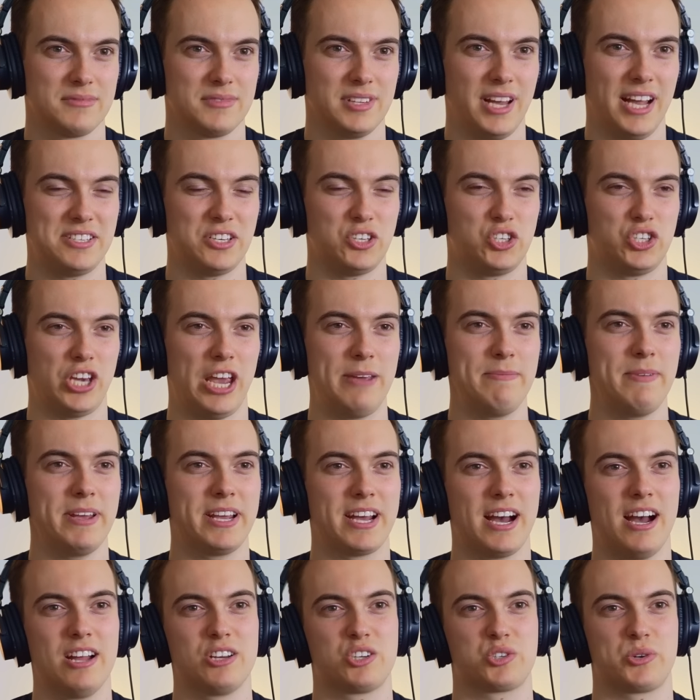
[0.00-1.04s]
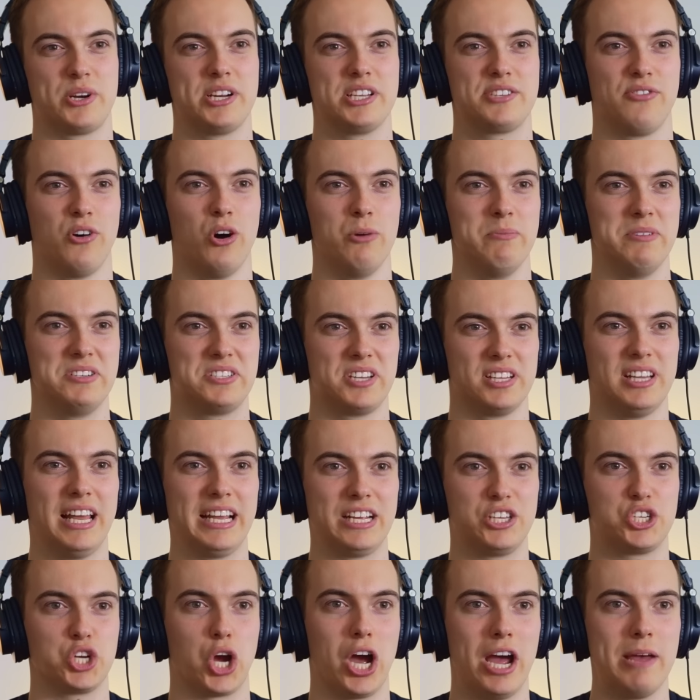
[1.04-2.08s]
It's a shame they can't transform into like
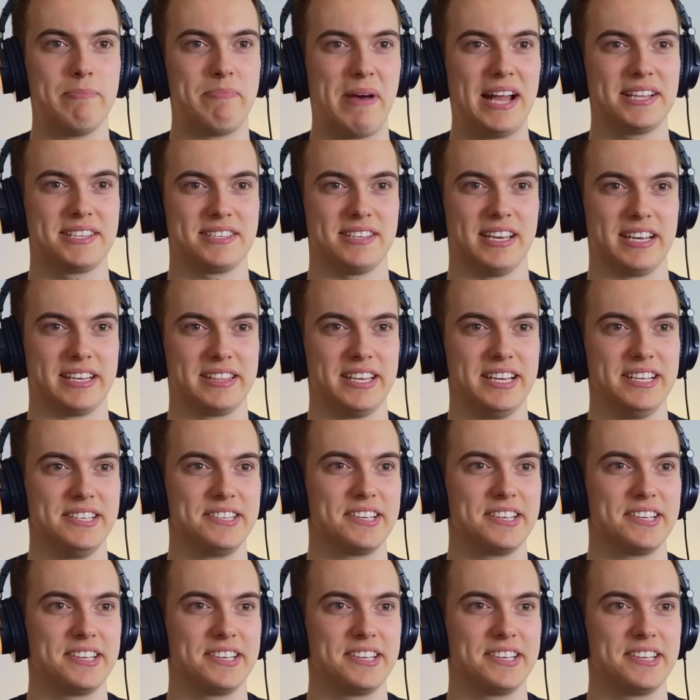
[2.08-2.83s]
giant bats like these